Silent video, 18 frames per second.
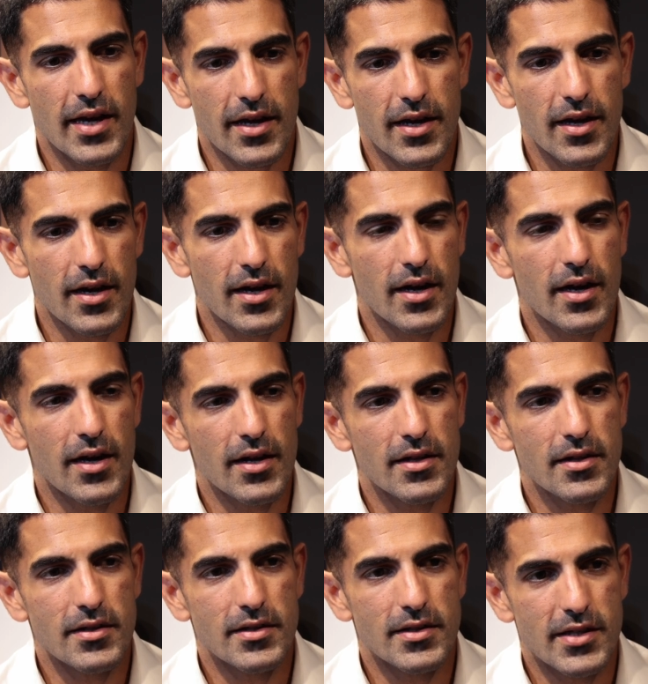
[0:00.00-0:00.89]
take a
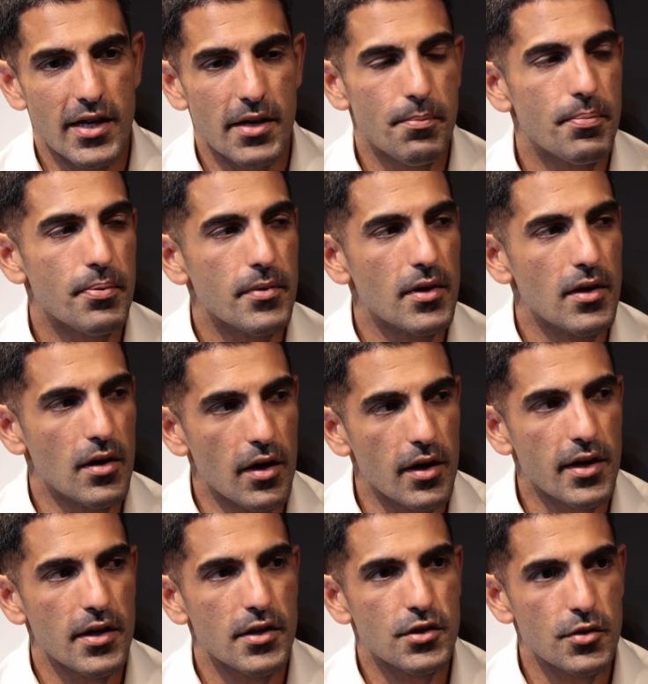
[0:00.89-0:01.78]
deep
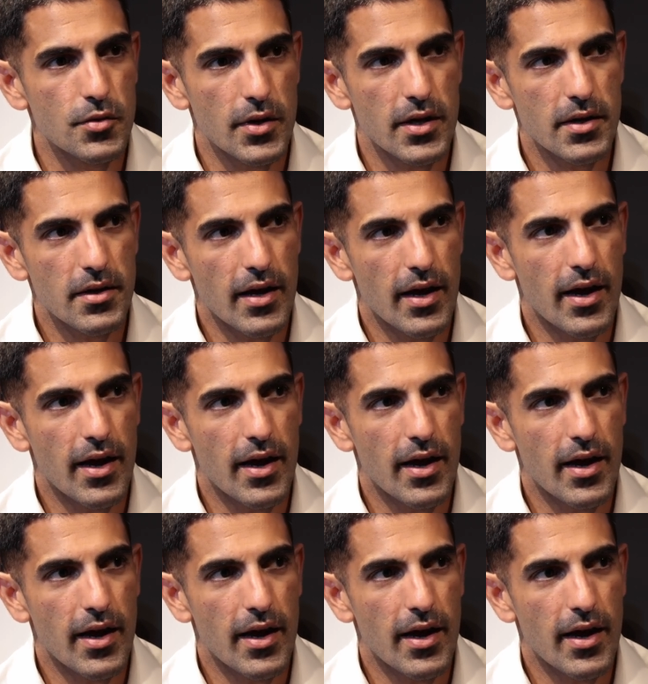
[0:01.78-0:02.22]
look into it.